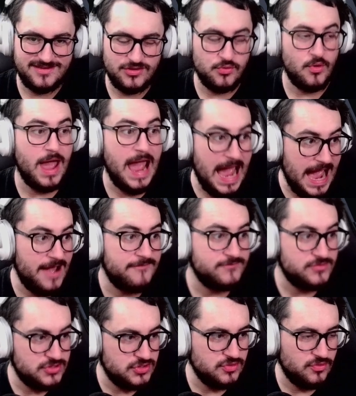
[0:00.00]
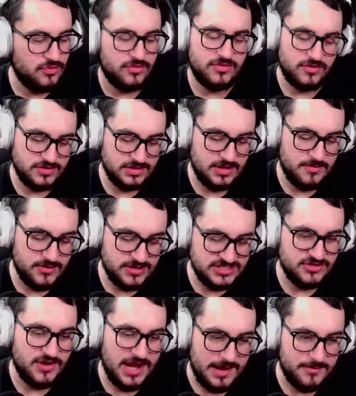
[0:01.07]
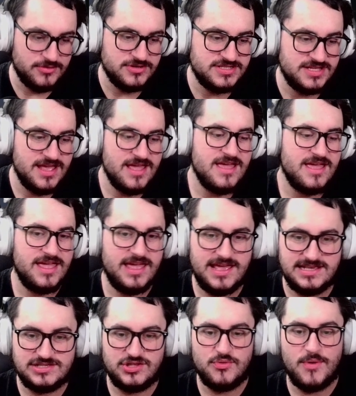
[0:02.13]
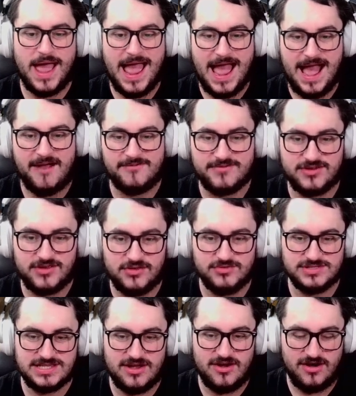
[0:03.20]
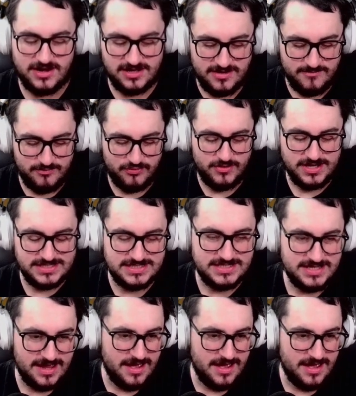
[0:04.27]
you have to or the compressed stone hammers is you have to use it on compressed